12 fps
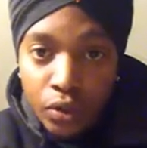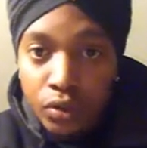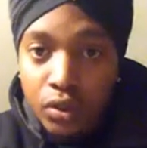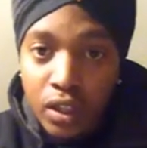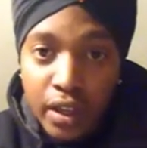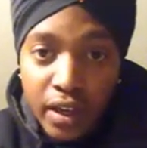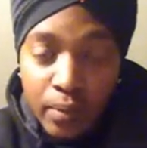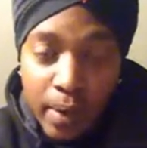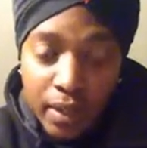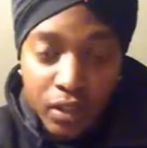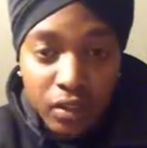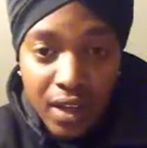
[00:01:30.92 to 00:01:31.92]
once you
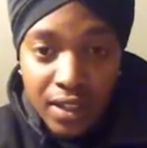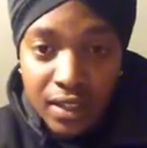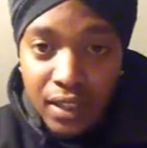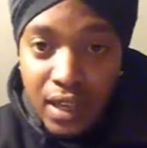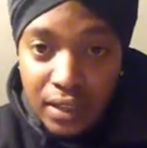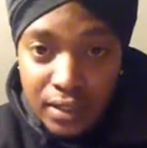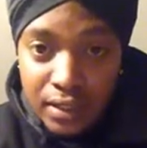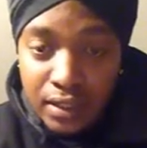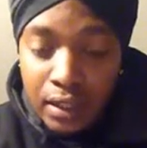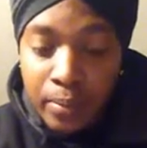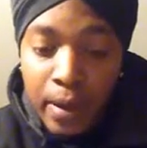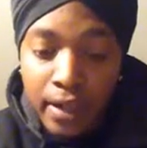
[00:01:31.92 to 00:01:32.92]
connect back to your
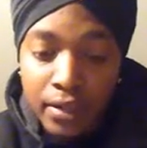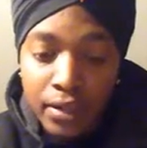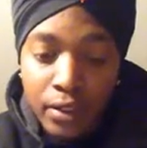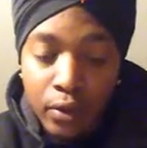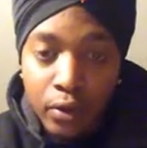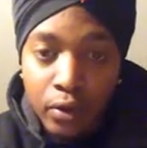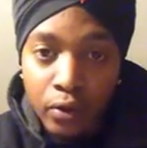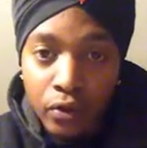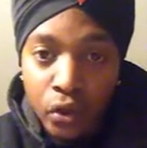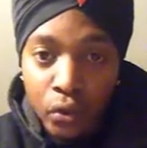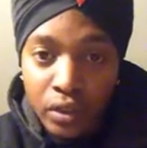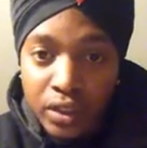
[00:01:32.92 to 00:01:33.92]
nationality, get back to
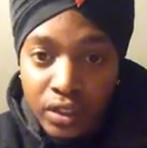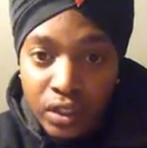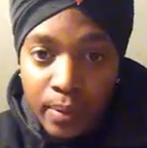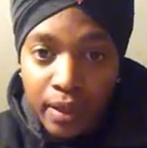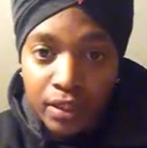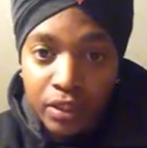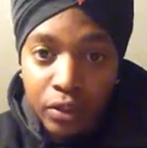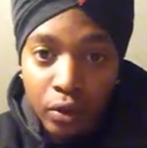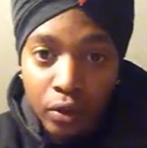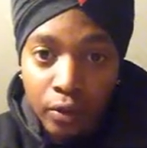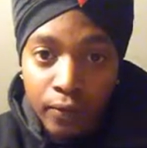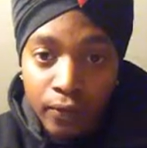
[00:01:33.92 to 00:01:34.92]
your, your religion, get back to
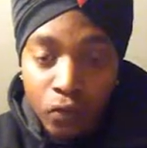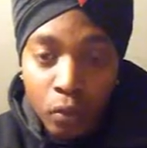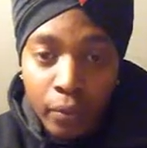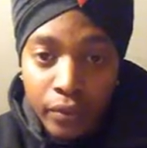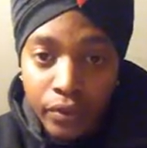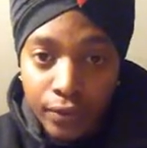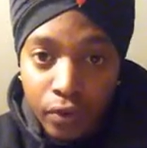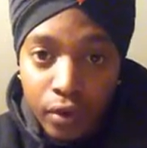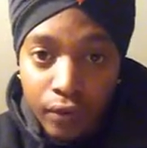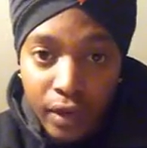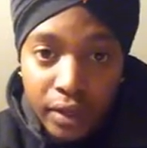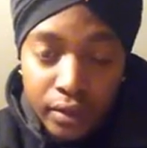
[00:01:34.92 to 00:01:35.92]
your foremothers and
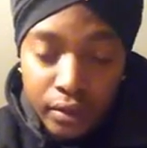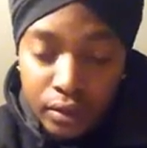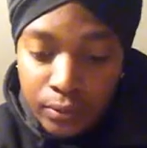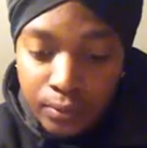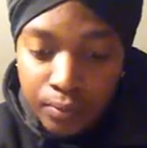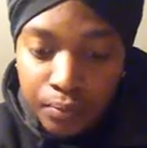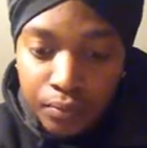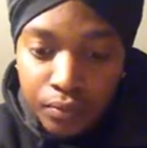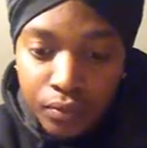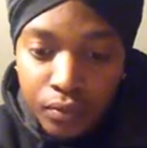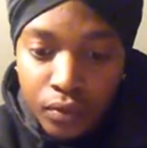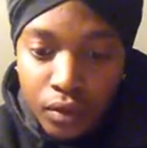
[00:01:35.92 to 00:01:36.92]
forefathers,
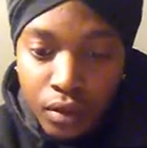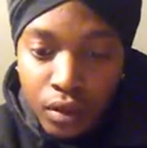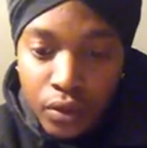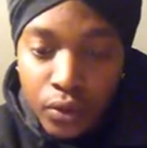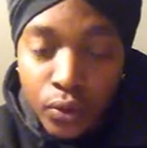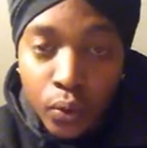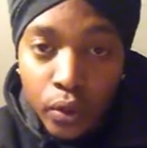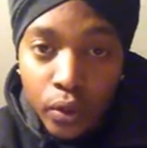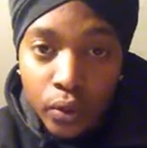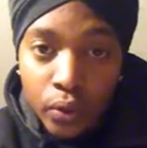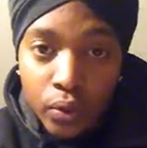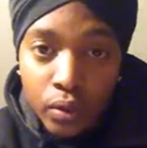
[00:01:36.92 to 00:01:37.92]
you
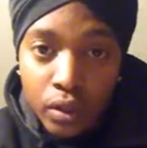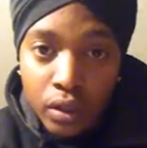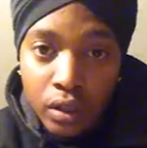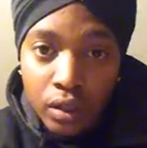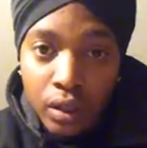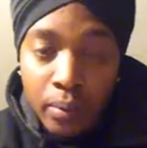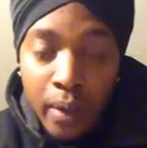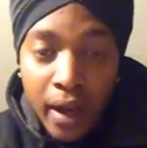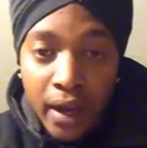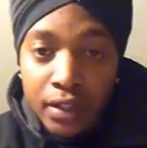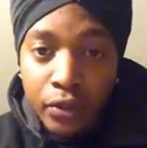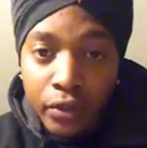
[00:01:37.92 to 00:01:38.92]
will come
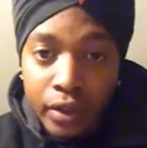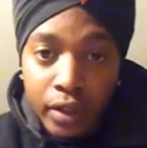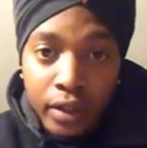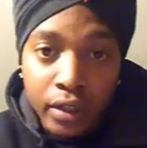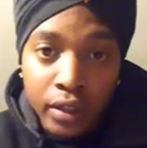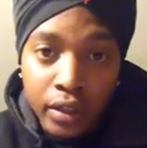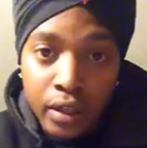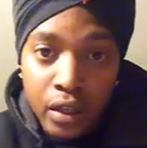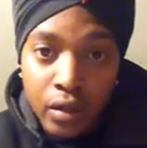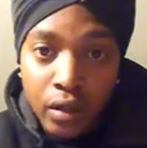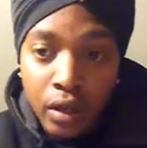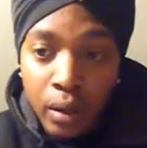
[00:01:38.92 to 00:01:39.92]
back under the
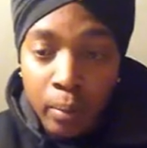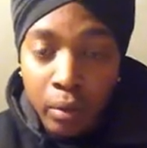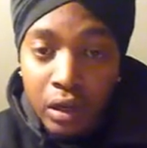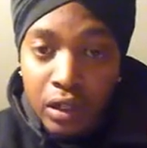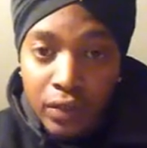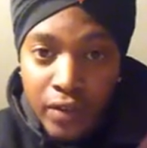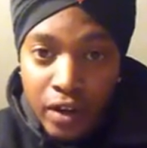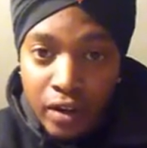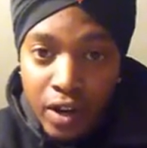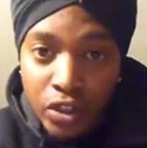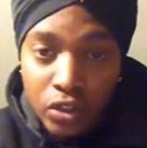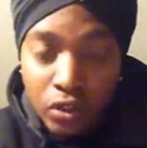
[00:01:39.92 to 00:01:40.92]
umbrella of
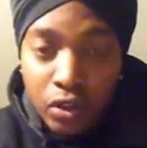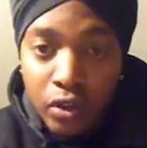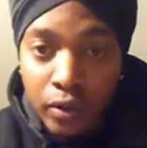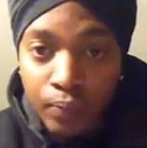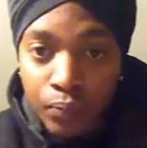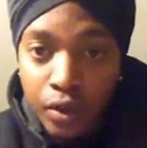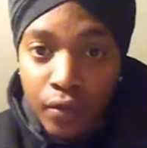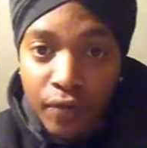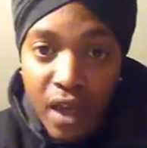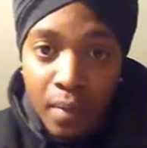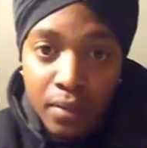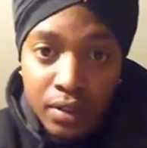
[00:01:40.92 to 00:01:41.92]
international law,
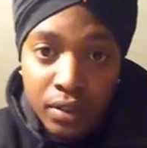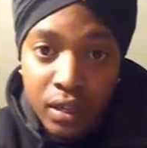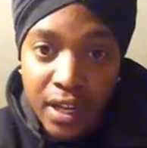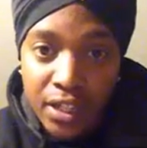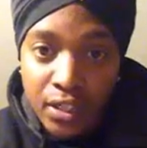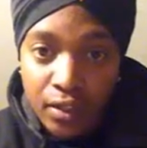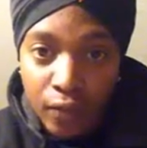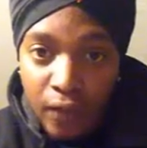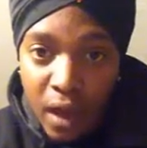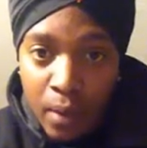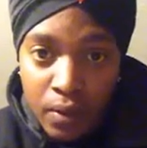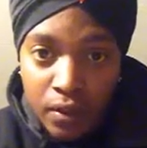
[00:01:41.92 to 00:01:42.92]
families, nations
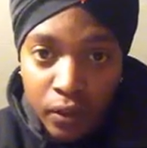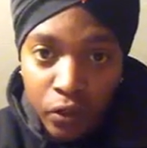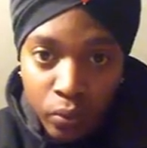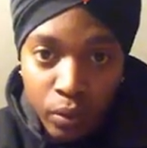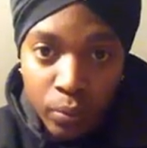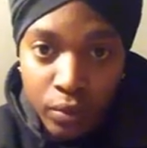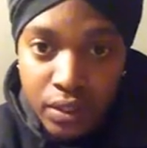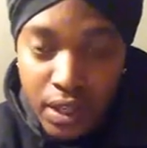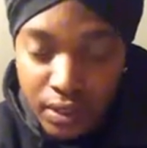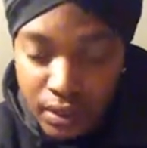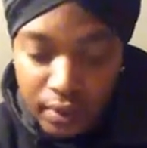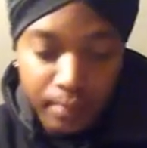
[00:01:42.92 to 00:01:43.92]
of families, and you'll be
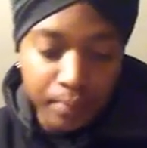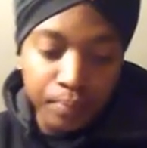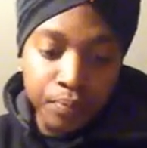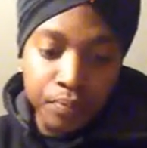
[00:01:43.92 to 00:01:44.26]
protected.